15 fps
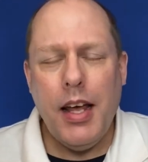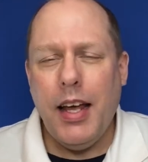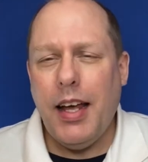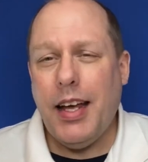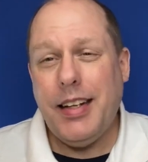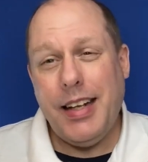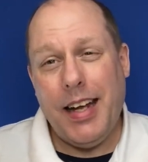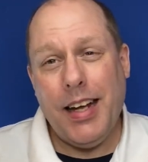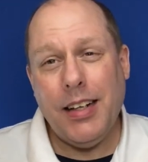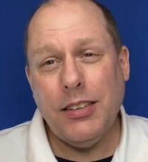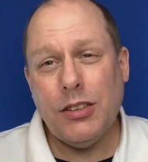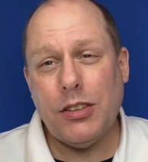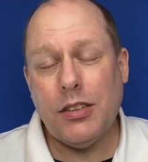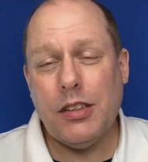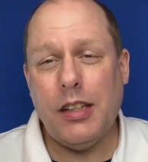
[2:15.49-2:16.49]
And the
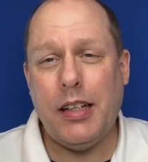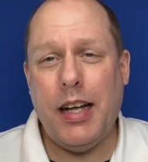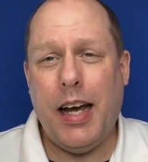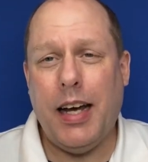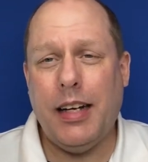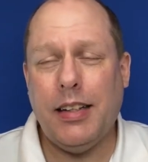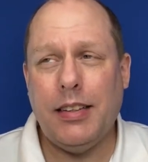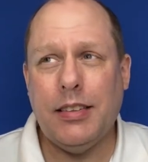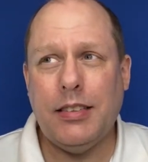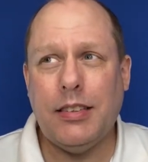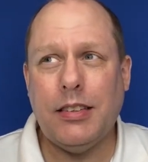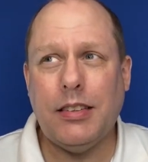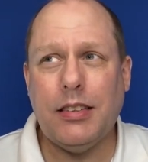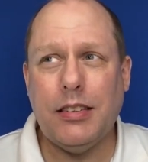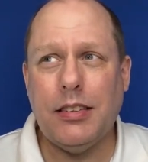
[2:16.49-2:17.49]
answer to that
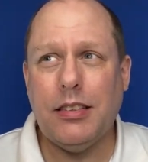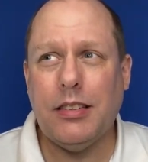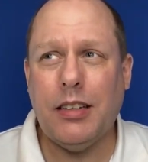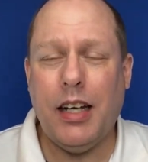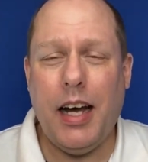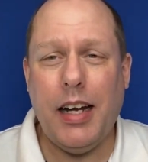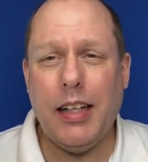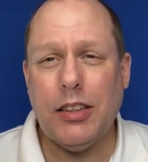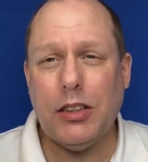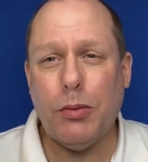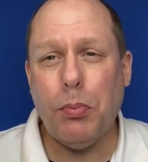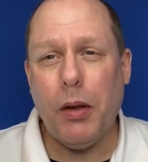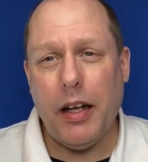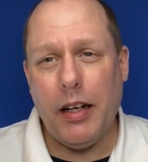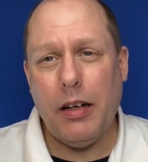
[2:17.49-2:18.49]
is kind of
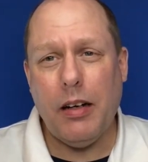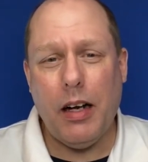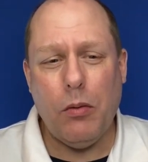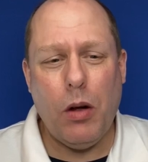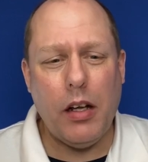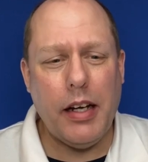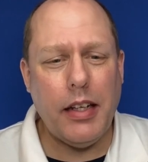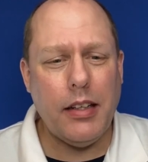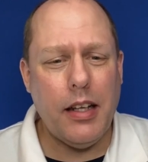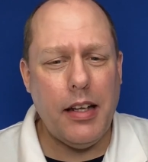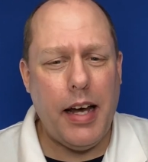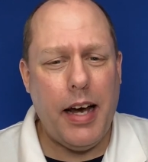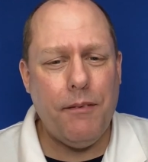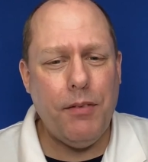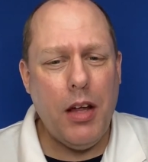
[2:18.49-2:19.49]
split, and, and I'll get to
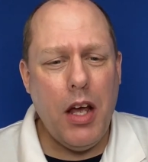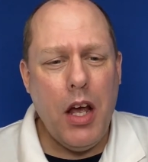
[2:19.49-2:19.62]
that.